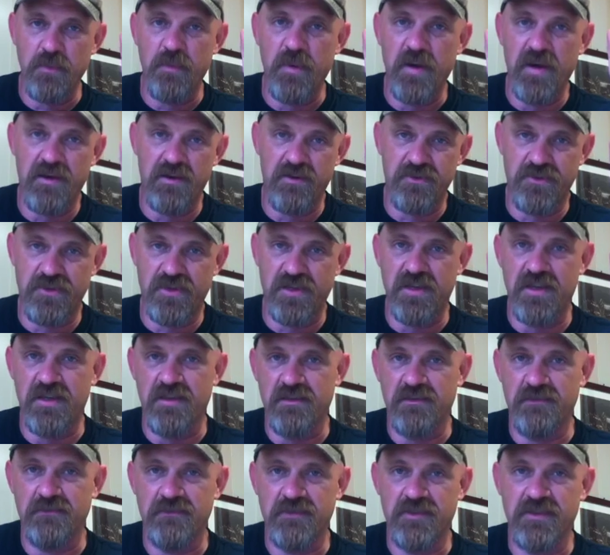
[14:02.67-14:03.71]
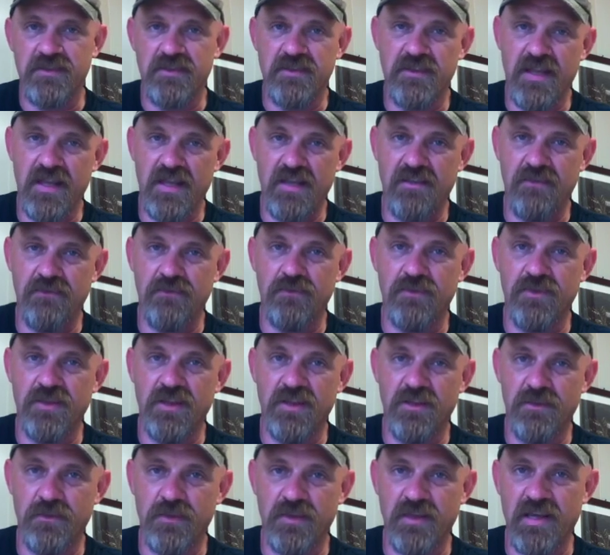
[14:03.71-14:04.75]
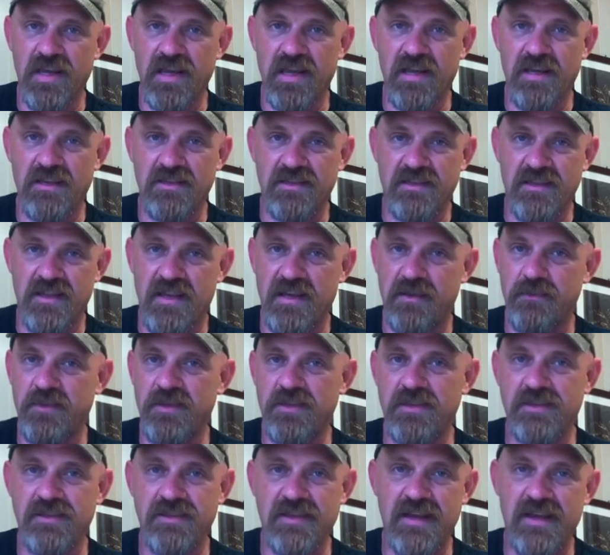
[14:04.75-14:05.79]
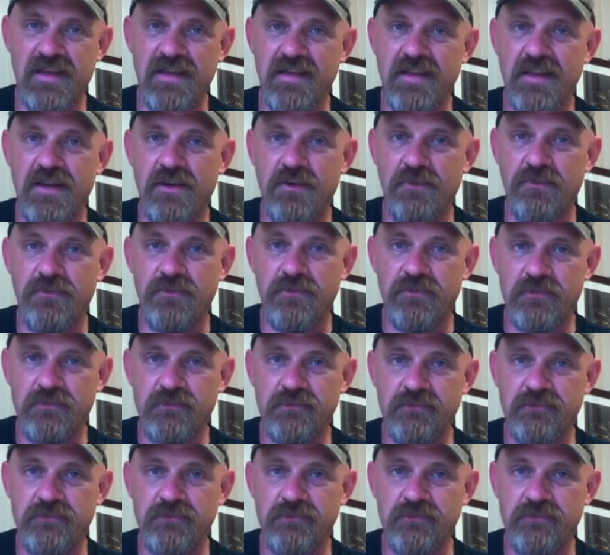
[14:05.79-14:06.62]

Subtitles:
your powder dry. This is Dave with the Liberty Guys, and I'll be signing off.